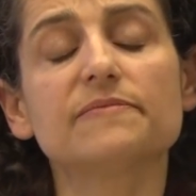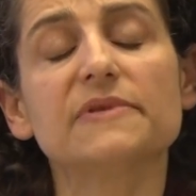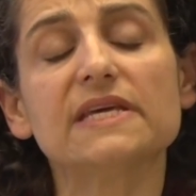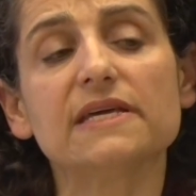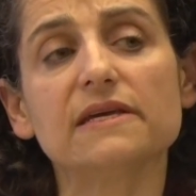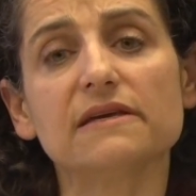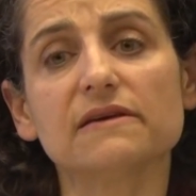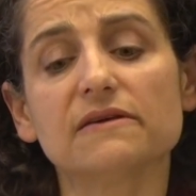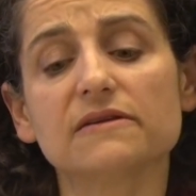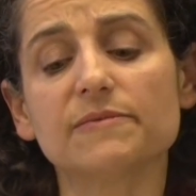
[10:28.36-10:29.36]
the
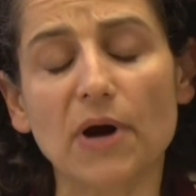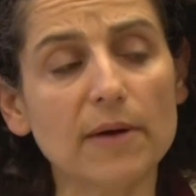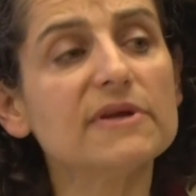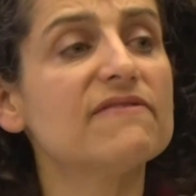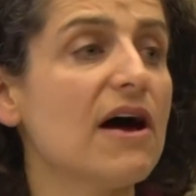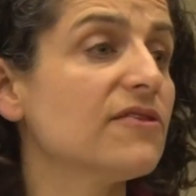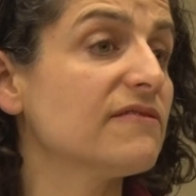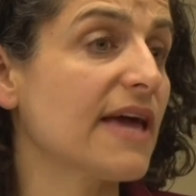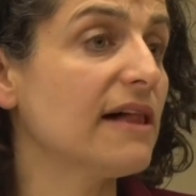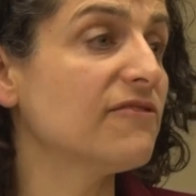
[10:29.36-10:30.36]
Department of Health
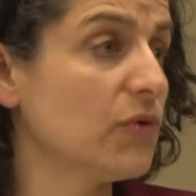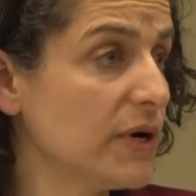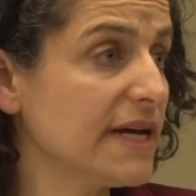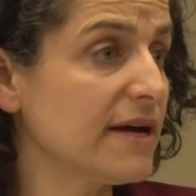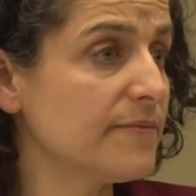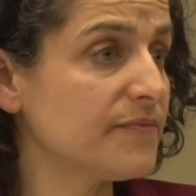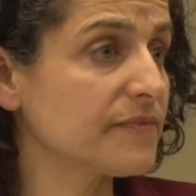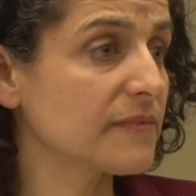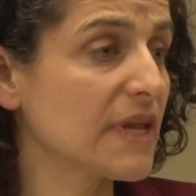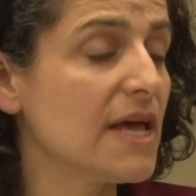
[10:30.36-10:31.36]
of California,
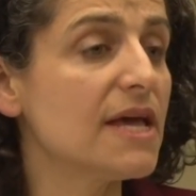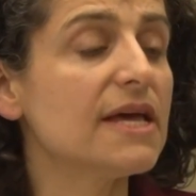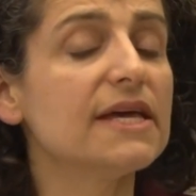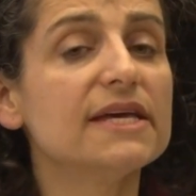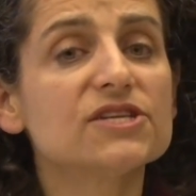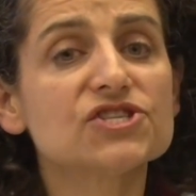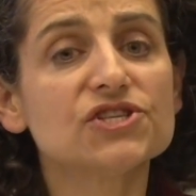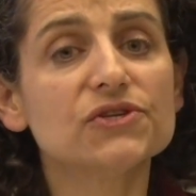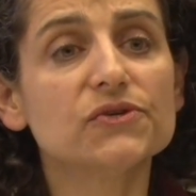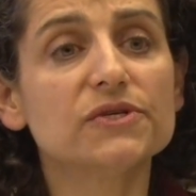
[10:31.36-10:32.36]

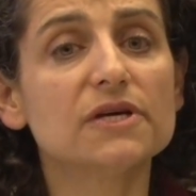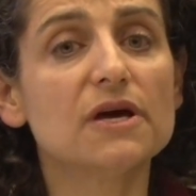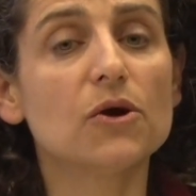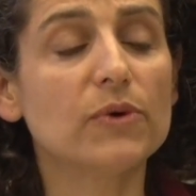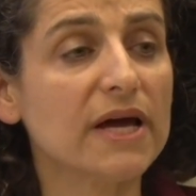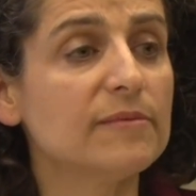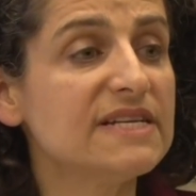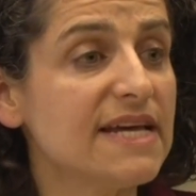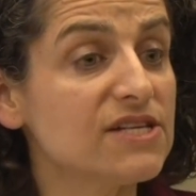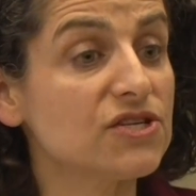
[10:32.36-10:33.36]
issued
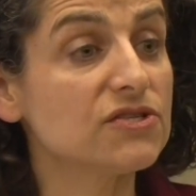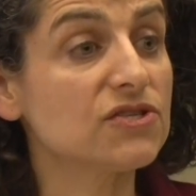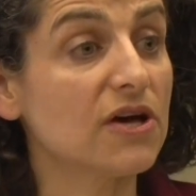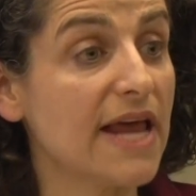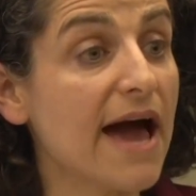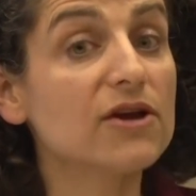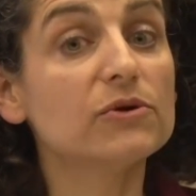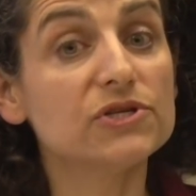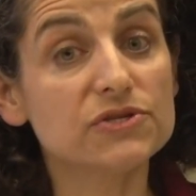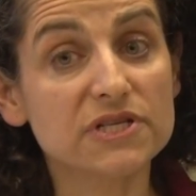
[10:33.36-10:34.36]
recommendations on how to
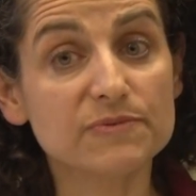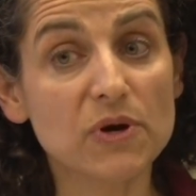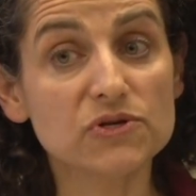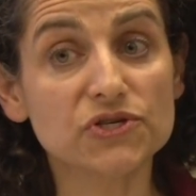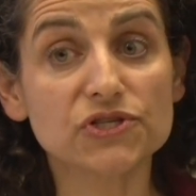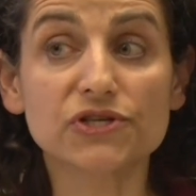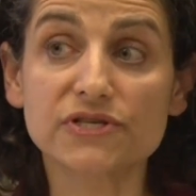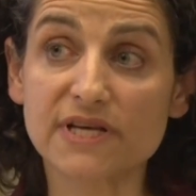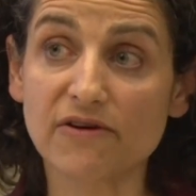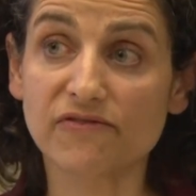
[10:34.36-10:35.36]
reduce exposure to your
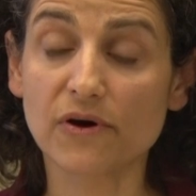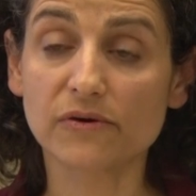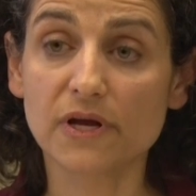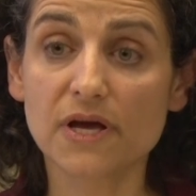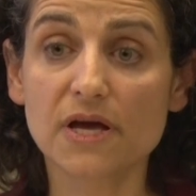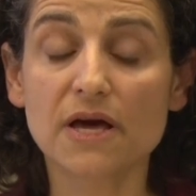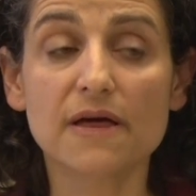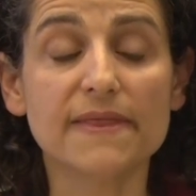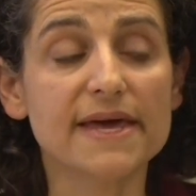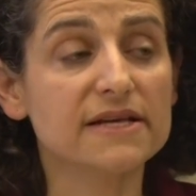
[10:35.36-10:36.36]
cell phone.
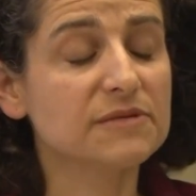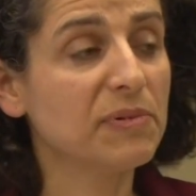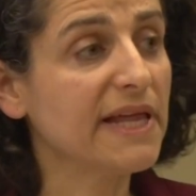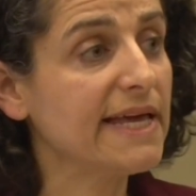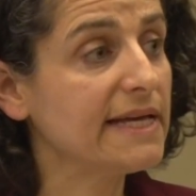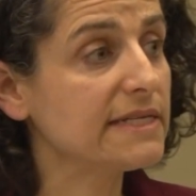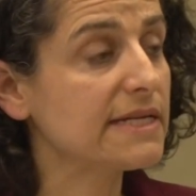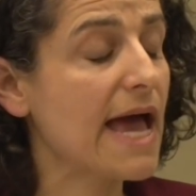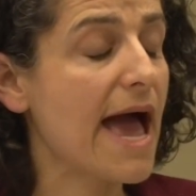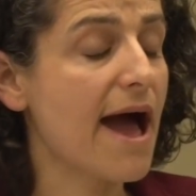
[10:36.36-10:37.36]
They
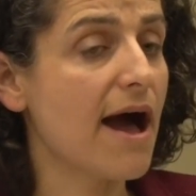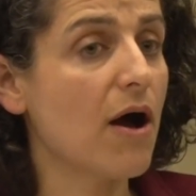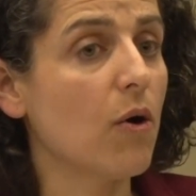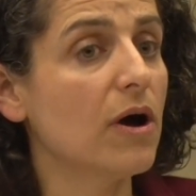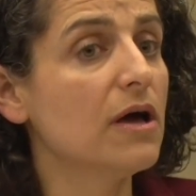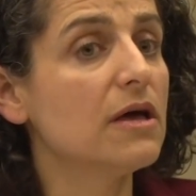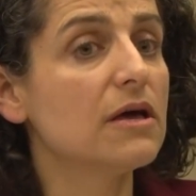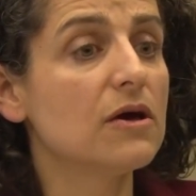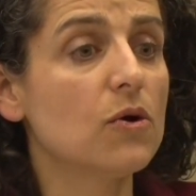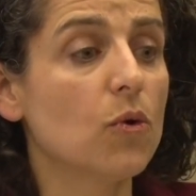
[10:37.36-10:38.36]
explained how,
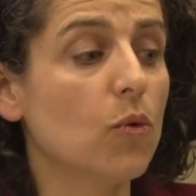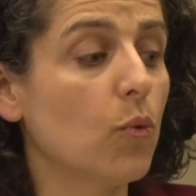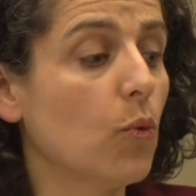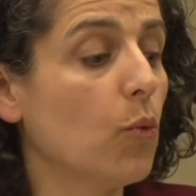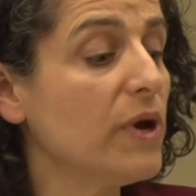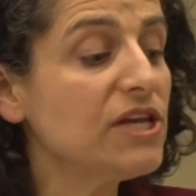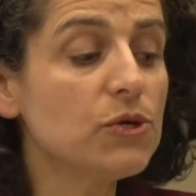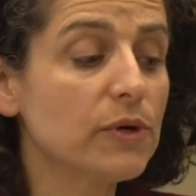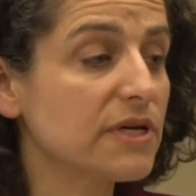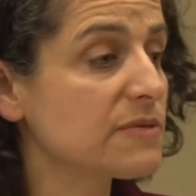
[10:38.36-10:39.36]
when
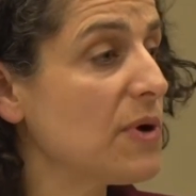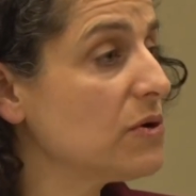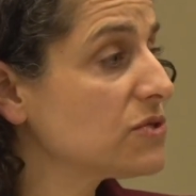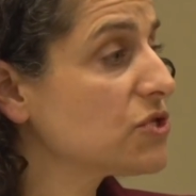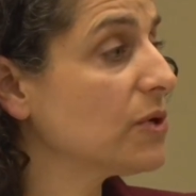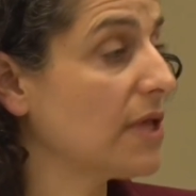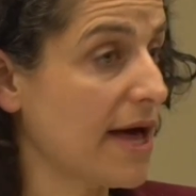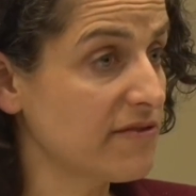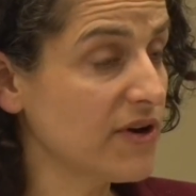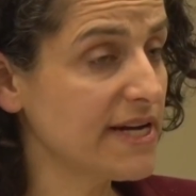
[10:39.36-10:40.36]
you were exposed to a
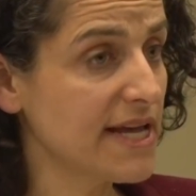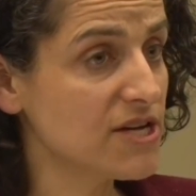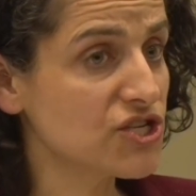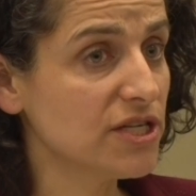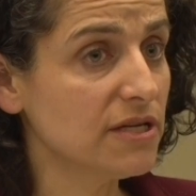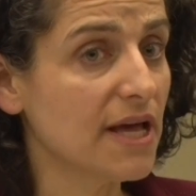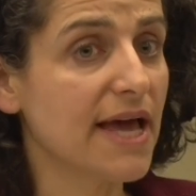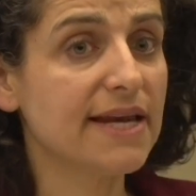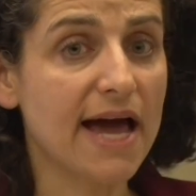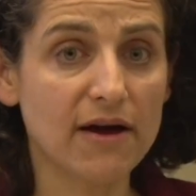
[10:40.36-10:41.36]
lot of radiation,
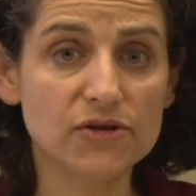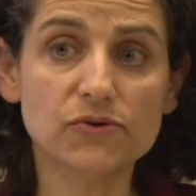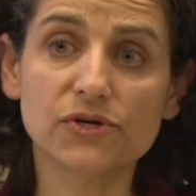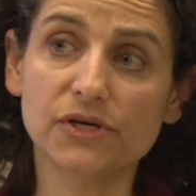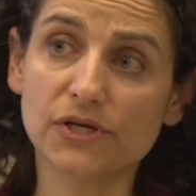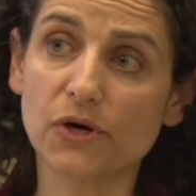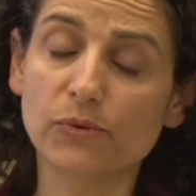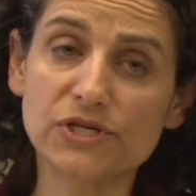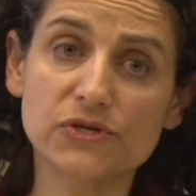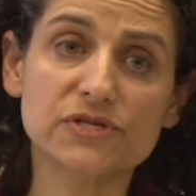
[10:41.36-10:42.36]
and how you could
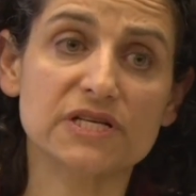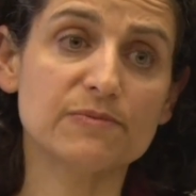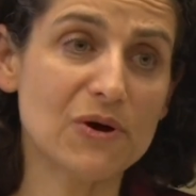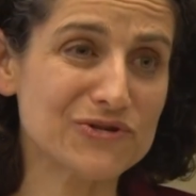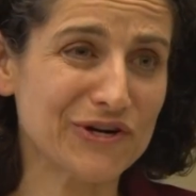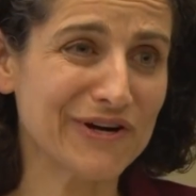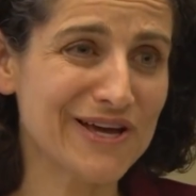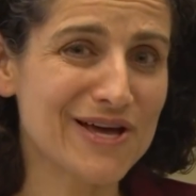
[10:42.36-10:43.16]
reduce exposure.